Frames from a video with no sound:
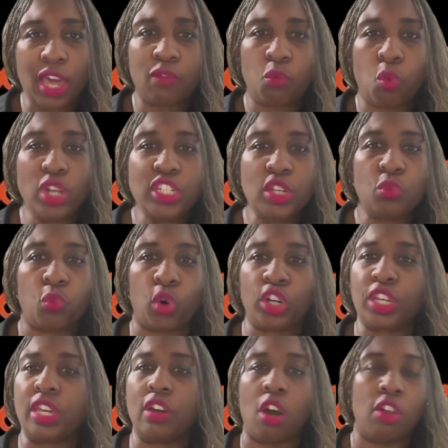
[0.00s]
know, kind of what
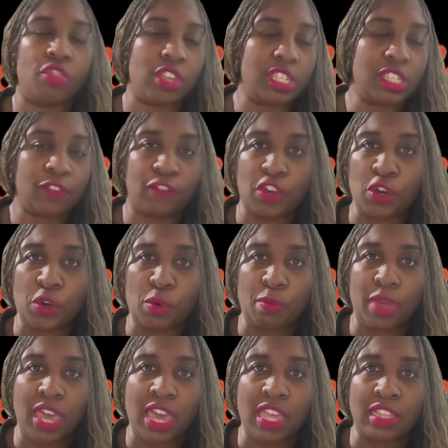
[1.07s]
did working on this
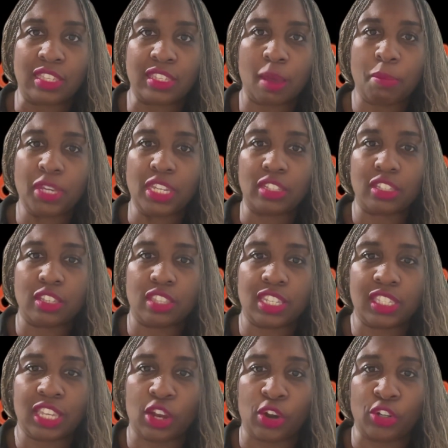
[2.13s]
film and stepping
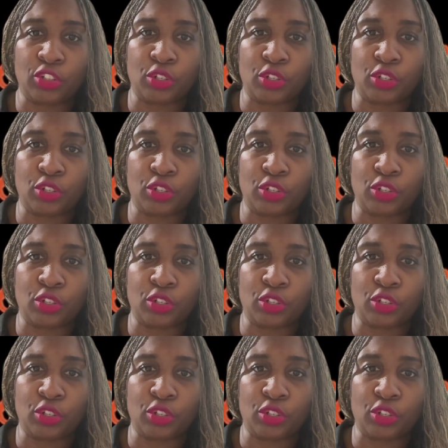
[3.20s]
into these